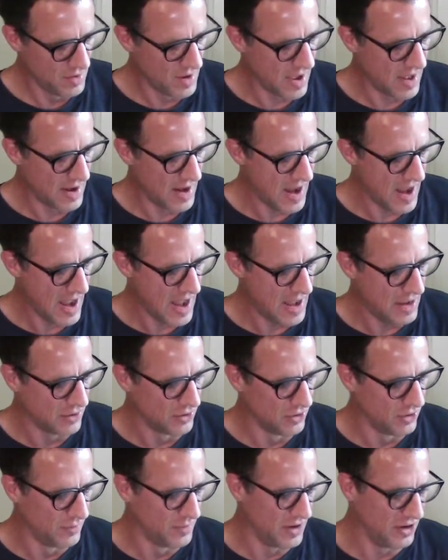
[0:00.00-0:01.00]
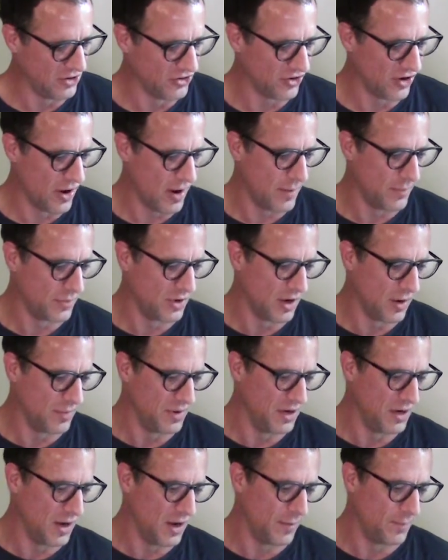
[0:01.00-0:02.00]
at an angle make sure I'm
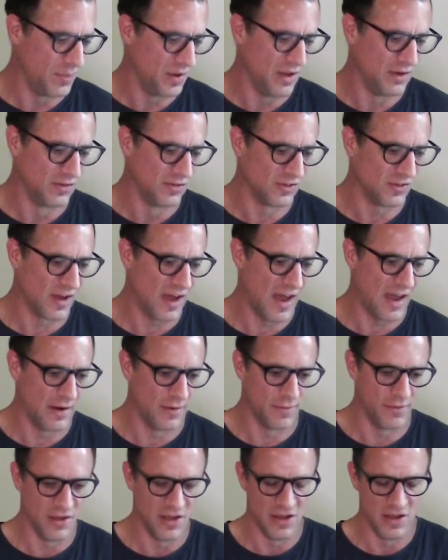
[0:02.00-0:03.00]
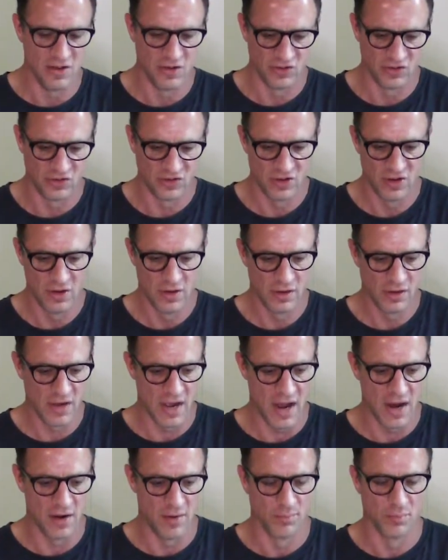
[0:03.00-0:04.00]
coming up inside of these
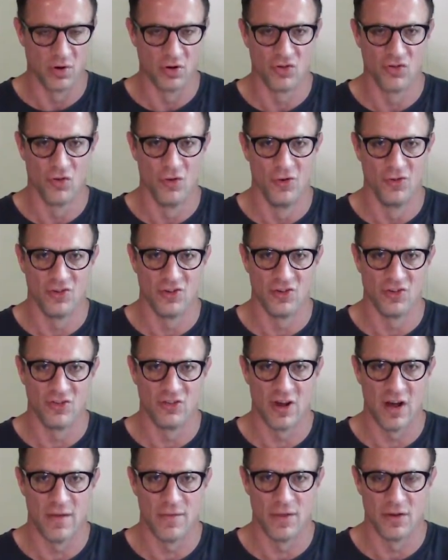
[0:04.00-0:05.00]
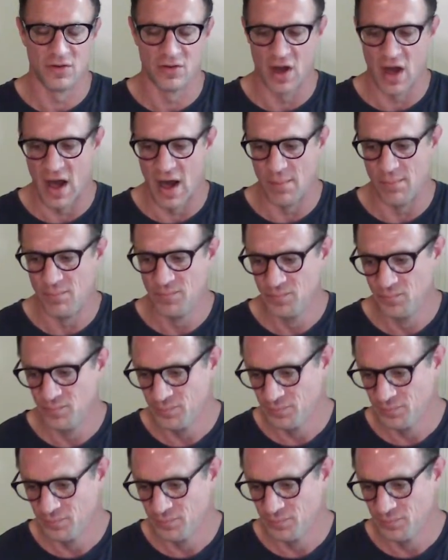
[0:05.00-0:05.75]
kind of protrusions on the top.